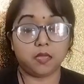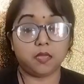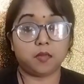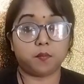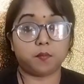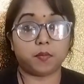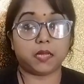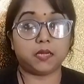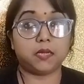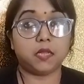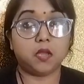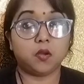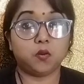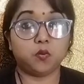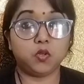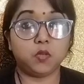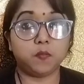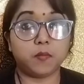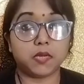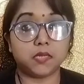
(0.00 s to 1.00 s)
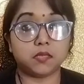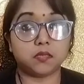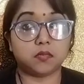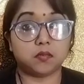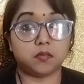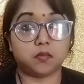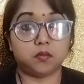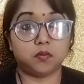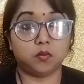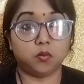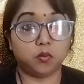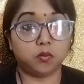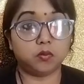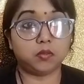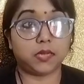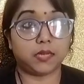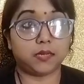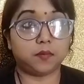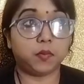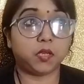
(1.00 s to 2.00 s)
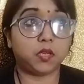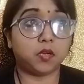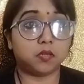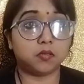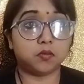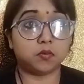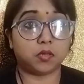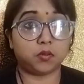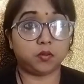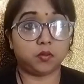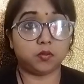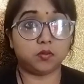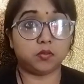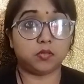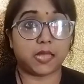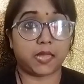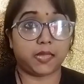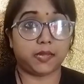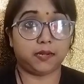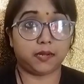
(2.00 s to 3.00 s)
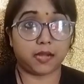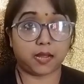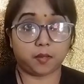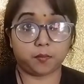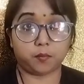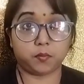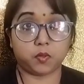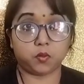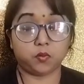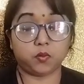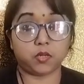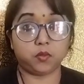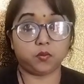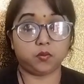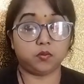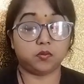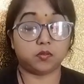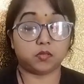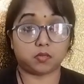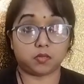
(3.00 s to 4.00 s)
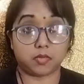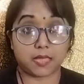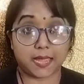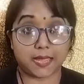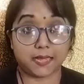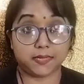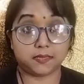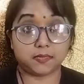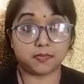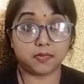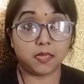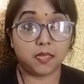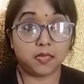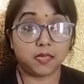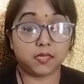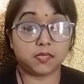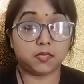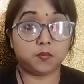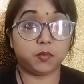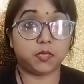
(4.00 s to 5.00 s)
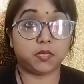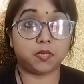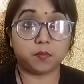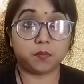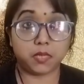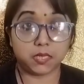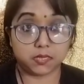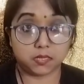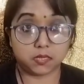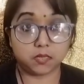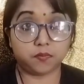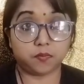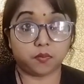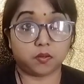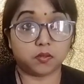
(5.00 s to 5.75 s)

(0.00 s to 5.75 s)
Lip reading: but we must know that, because when we use diagram, when we use slides, it's become easy for